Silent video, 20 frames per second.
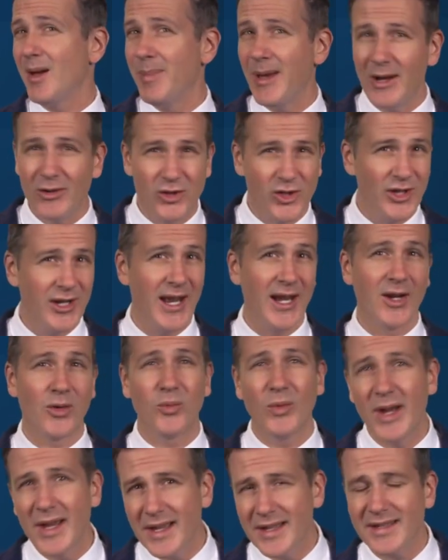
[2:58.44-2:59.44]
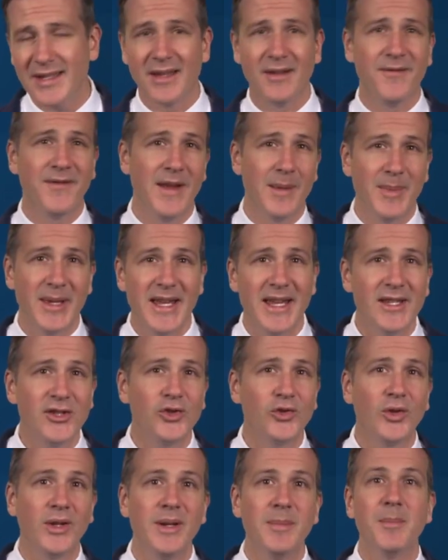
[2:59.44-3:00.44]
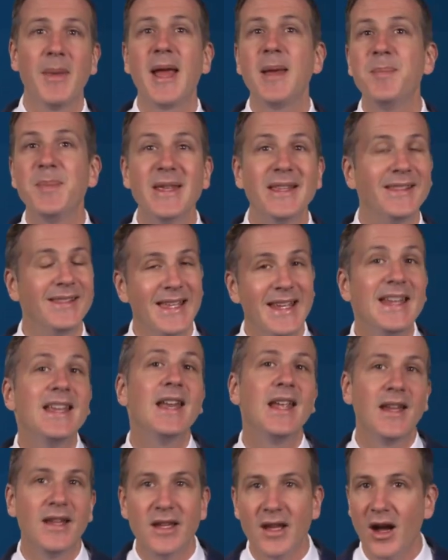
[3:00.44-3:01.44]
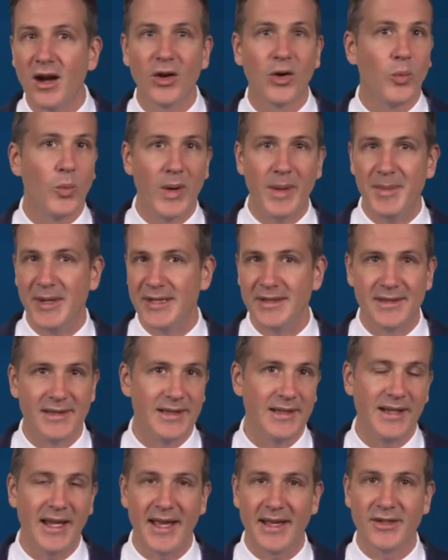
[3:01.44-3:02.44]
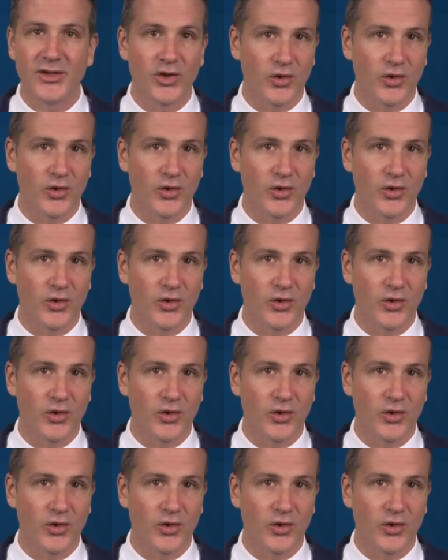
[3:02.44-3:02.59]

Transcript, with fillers: about genetic risk and family history might be leading younger women to get